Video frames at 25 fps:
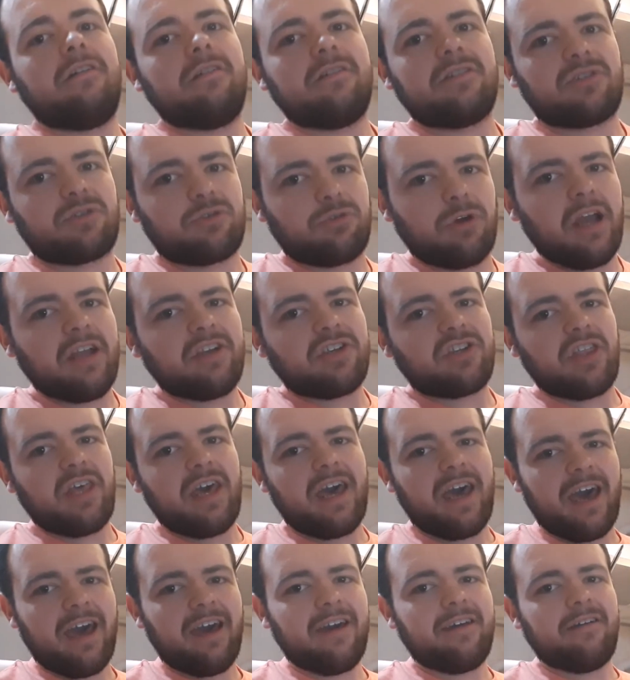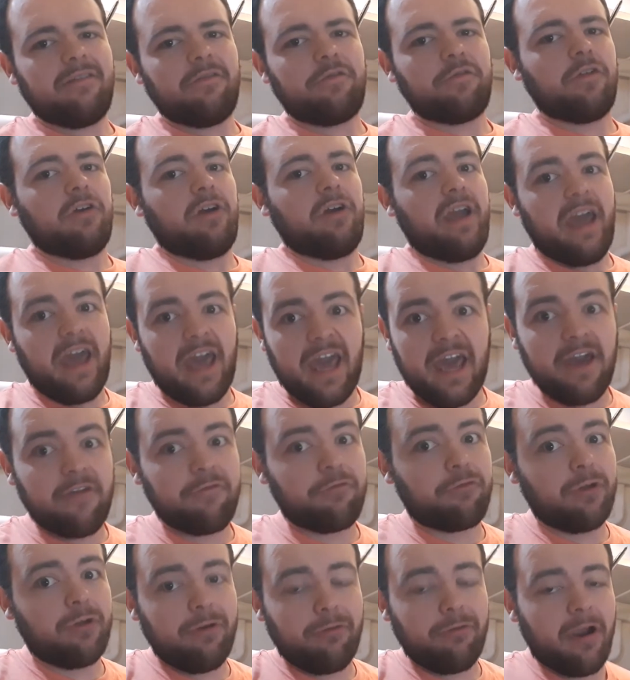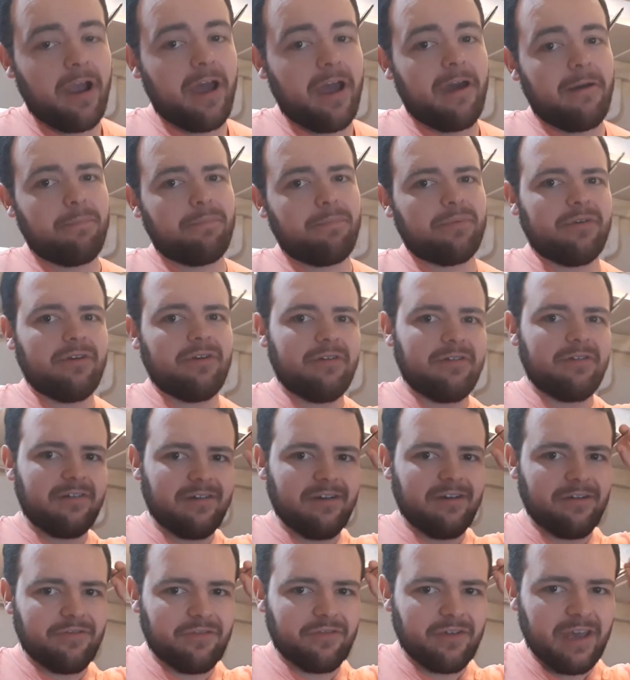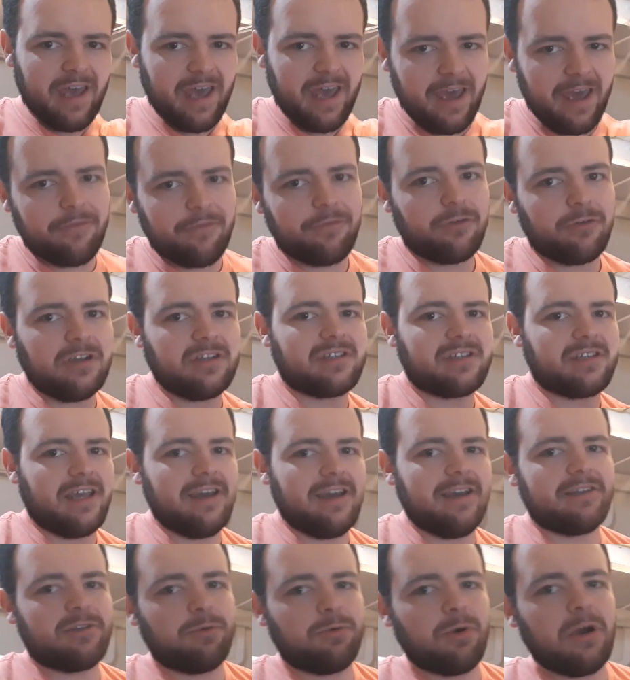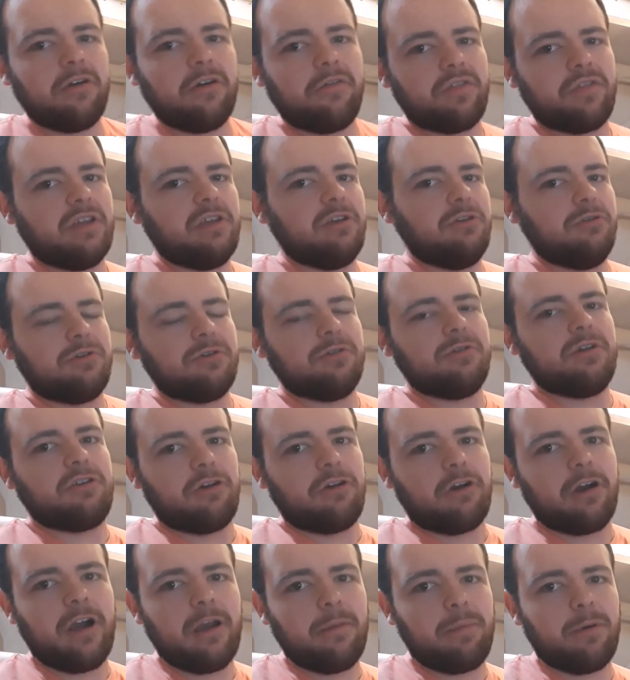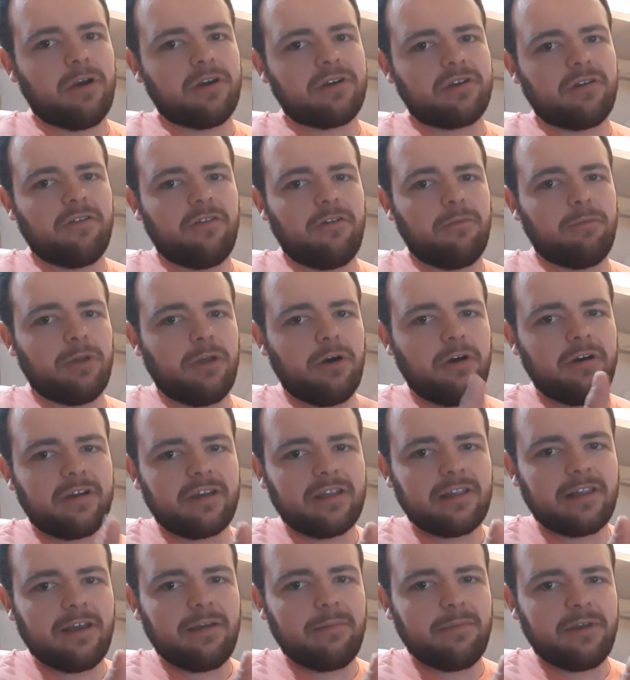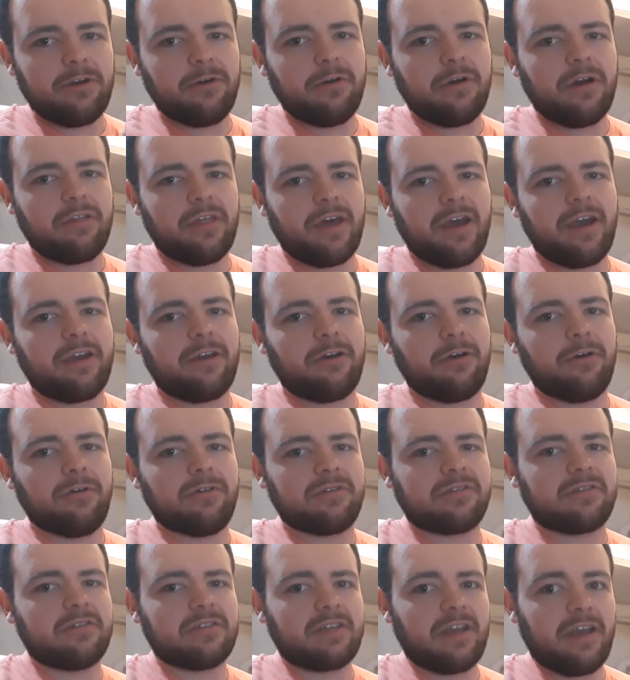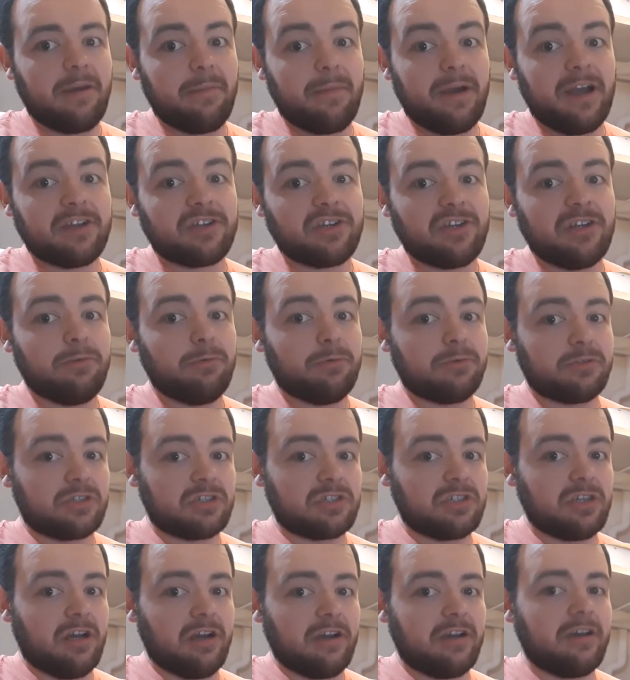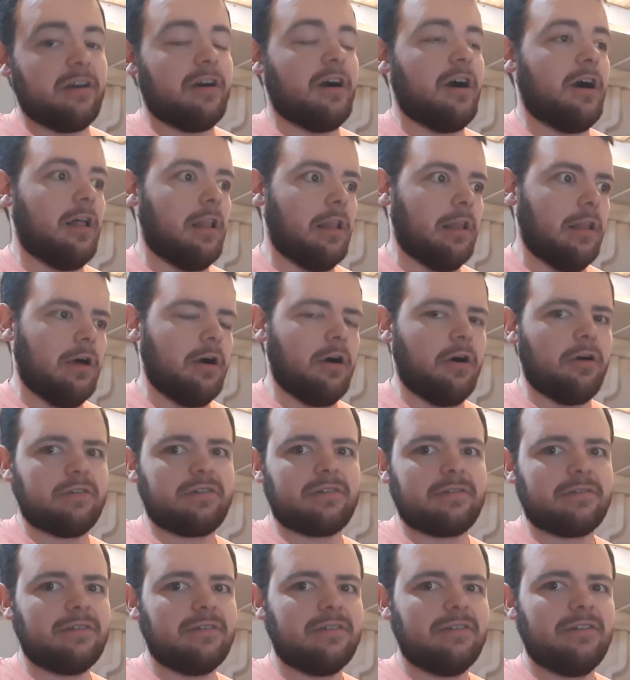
Stretch that for every rep of every set of 12 that you do in your hypertrophy block and let me know how that goes, because I imagine it will suck a lot.